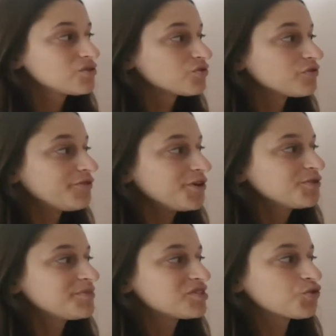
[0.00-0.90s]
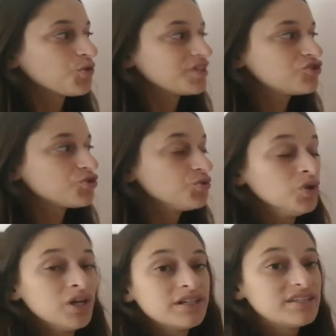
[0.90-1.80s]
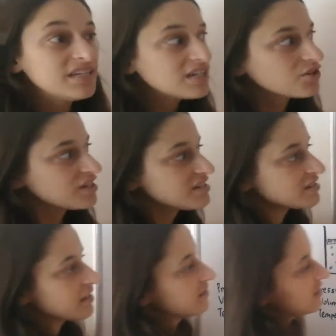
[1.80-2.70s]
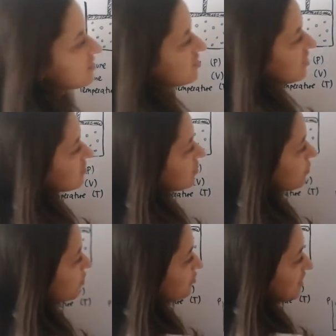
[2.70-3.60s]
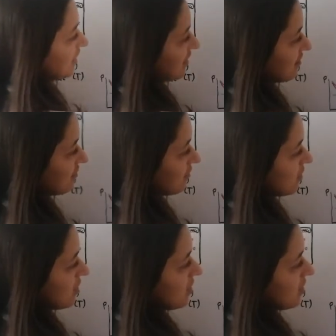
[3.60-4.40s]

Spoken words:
So the volume is going to decrease, and this delta will be negative.